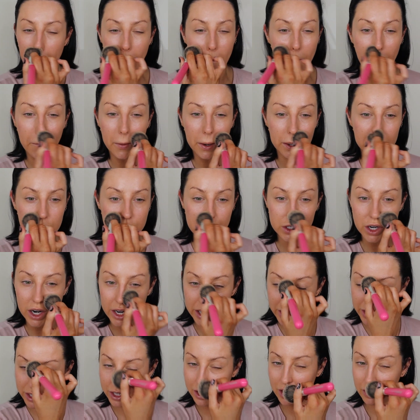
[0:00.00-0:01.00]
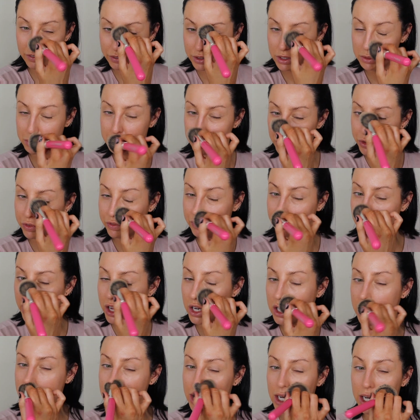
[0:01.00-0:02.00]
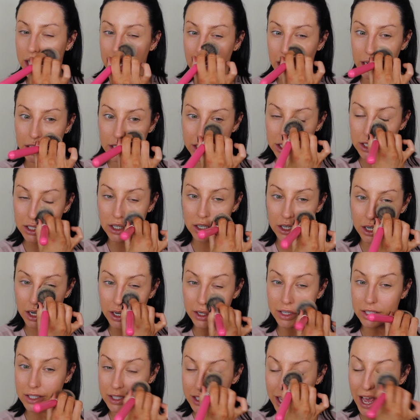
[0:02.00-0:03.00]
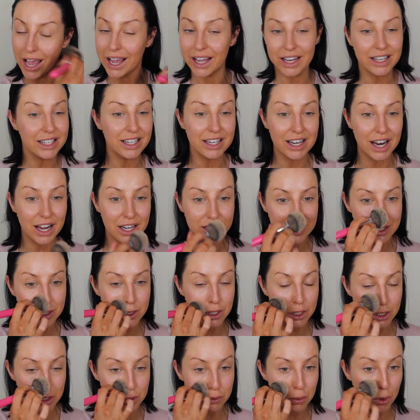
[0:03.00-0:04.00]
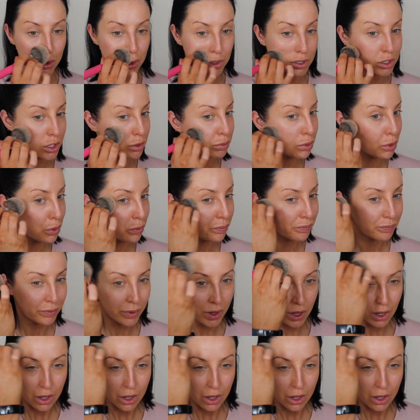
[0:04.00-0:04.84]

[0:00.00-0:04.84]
or I try and give as professional an answer and as kind an answer as possible.